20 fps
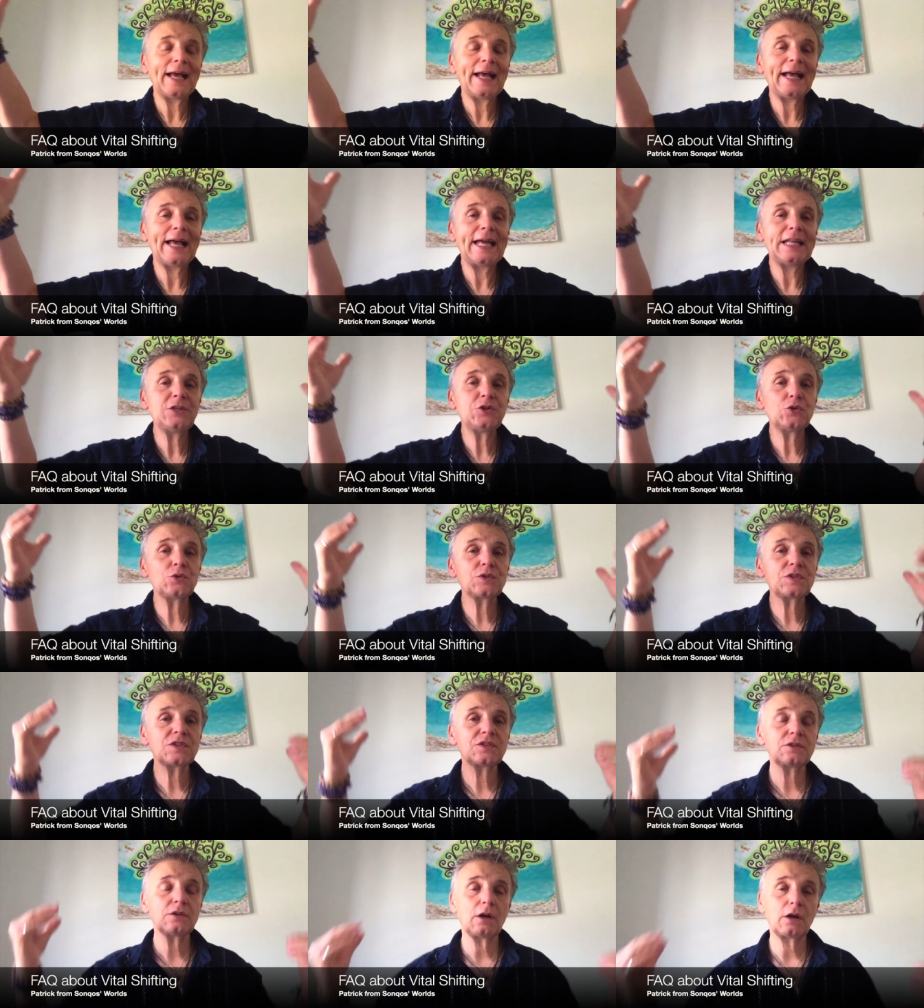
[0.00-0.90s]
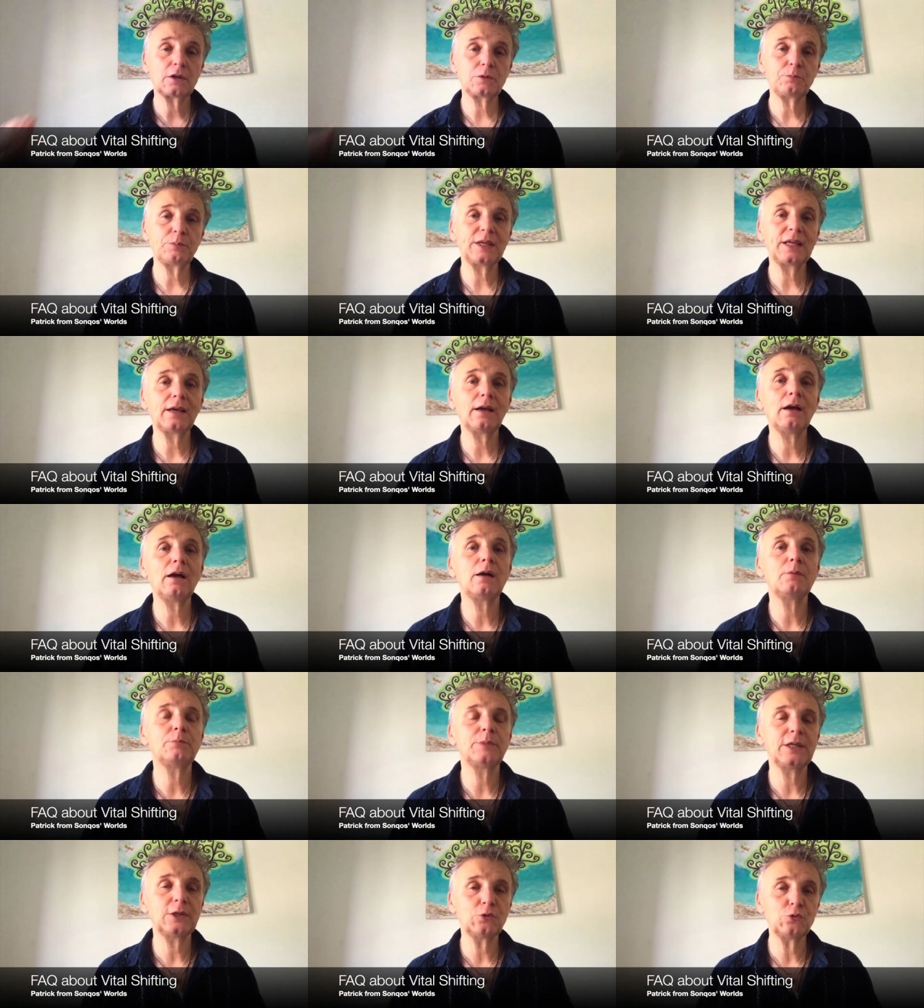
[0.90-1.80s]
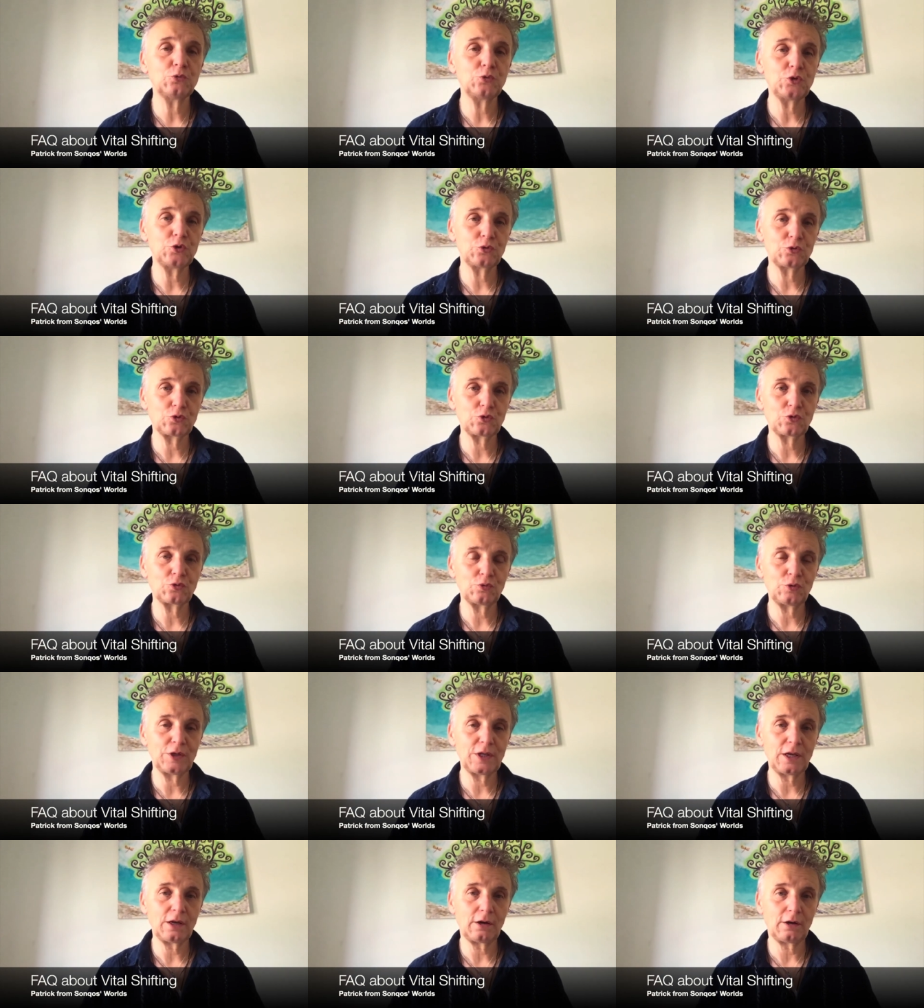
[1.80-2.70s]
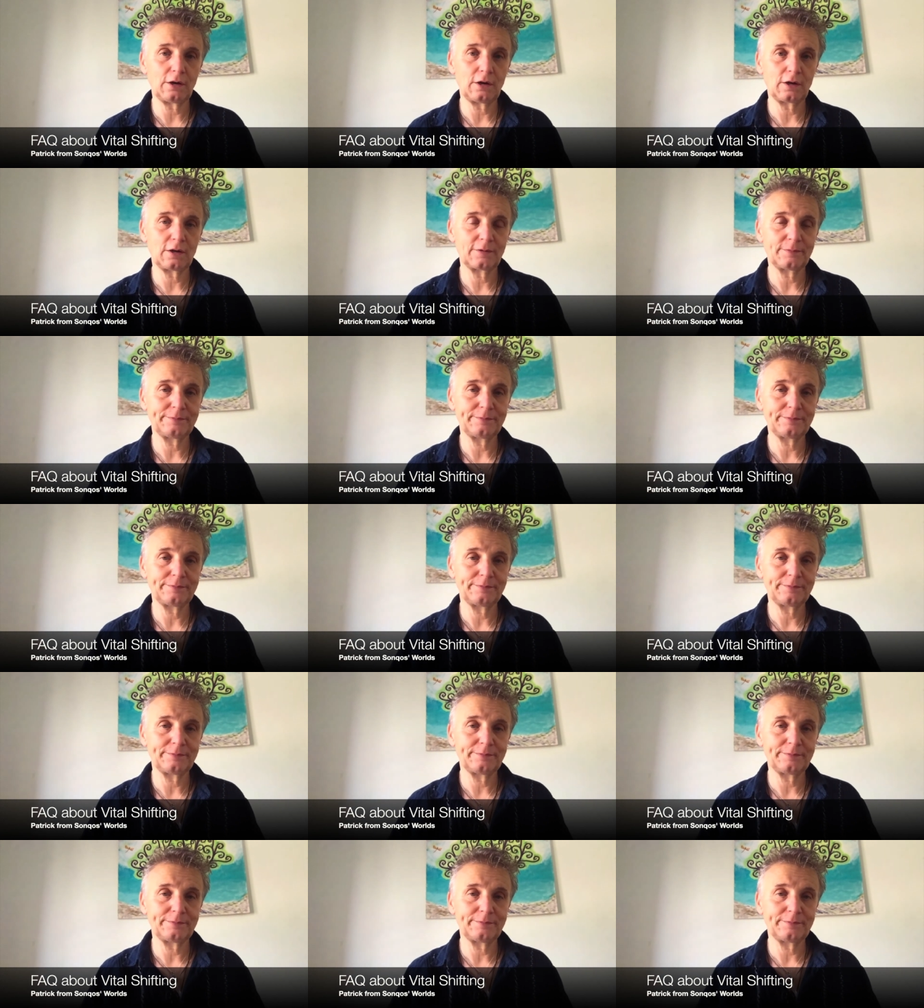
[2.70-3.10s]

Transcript: and you start becoming who you truly are.